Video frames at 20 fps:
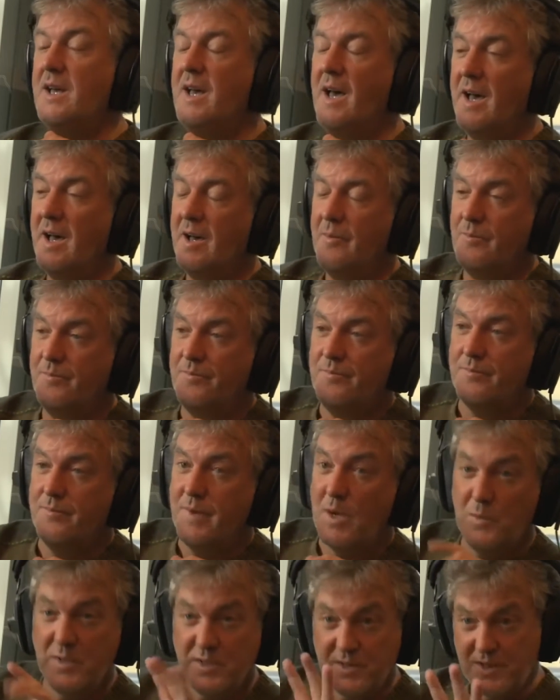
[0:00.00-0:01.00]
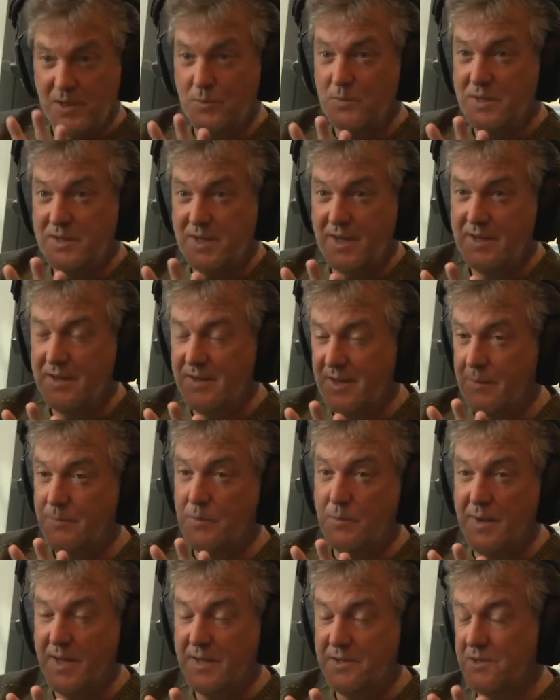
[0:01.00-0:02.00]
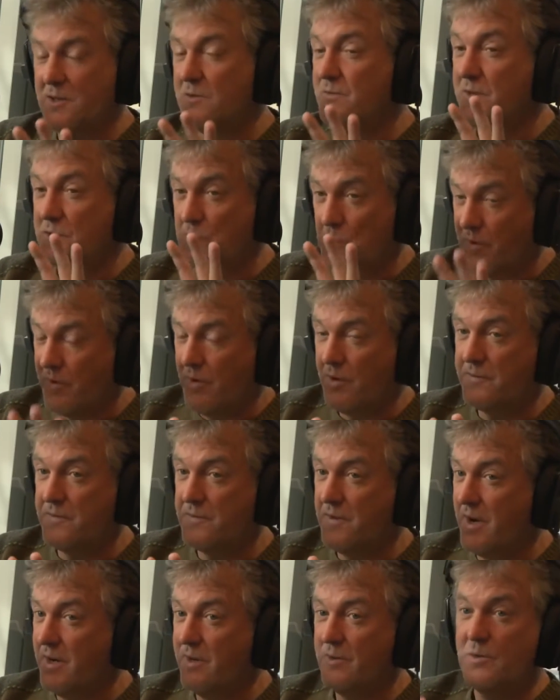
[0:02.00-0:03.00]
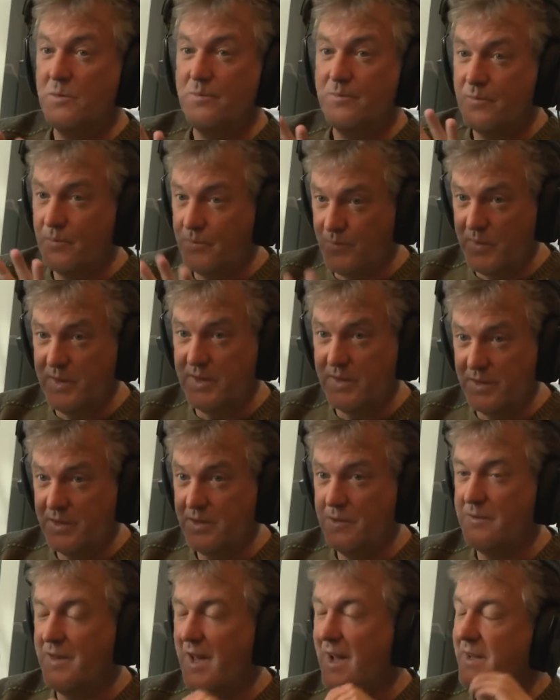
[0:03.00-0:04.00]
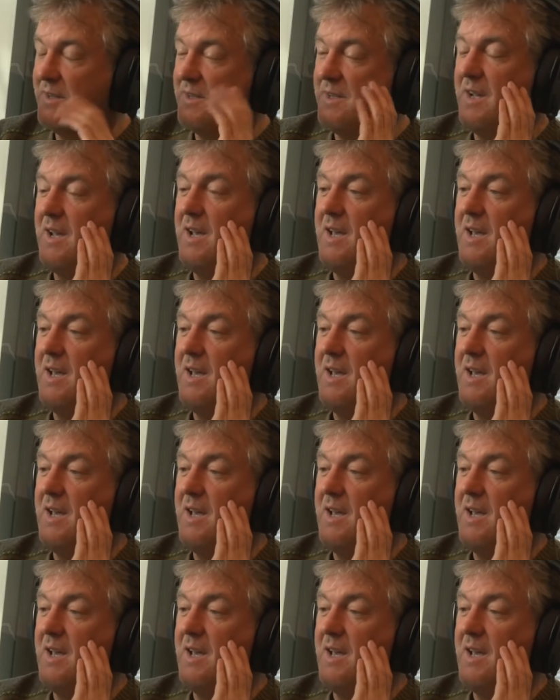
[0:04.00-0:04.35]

by which time we'd taken the number plates off because we're off road. We can do that.